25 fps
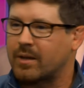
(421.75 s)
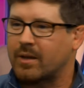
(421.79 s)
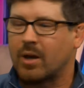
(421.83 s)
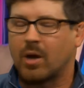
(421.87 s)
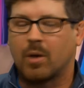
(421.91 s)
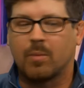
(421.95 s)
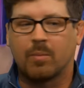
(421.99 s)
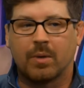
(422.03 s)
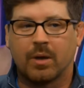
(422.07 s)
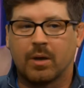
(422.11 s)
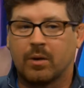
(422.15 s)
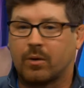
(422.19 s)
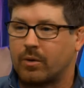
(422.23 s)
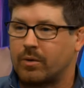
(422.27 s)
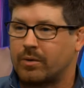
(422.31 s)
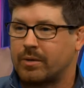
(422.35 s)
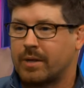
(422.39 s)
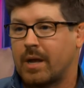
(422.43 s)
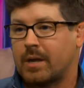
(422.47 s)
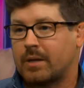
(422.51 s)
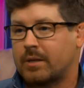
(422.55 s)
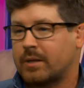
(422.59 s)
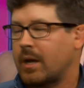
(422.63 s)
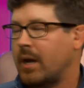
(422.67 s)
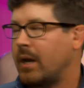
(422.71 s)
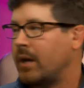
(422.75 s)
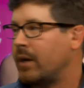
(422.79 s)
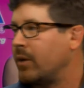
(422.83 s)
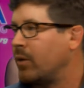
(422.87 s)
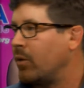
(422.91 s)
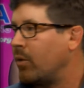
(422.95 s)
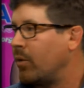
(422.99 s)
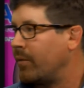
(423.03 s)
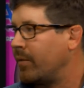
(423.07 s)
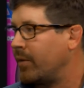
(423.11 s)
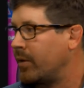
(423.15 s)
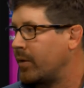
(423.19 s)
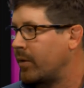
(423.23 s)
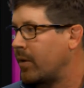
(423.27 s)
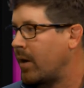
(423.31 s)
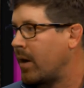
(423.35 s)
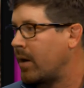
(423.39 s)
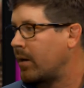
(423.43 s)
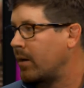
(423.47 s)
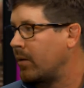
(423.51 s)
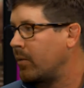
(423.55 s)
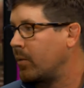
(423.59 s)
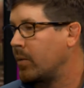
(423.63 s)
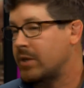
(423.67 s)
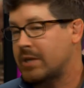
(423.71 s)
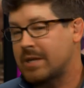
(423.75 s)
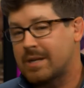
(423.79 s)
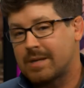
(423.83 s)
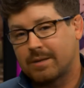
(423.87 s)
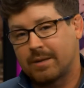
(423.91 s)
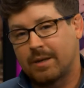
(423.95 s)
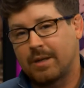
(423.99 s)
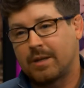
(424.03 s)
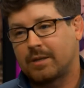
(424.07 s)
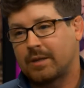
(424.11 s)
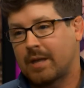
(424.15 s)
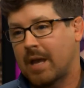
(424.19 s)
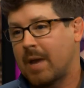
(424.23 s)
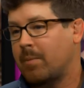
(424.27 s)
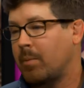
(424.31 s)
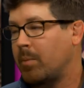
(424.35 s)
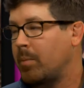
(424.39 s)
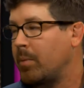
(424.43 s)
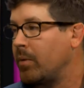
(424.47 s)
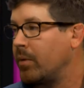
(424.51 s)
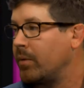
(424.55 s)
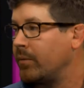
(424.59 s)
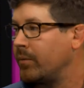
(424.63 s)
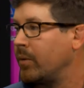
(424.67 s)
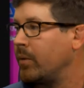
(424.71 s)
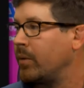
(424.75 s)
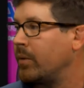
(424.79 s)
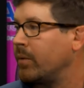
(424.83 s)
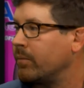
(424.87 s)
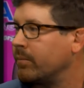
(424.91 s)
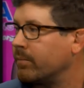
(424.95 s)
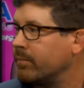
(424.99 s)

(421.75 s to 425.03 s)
can come in, or Dake's got to go over to Greco, which he's capable of doing.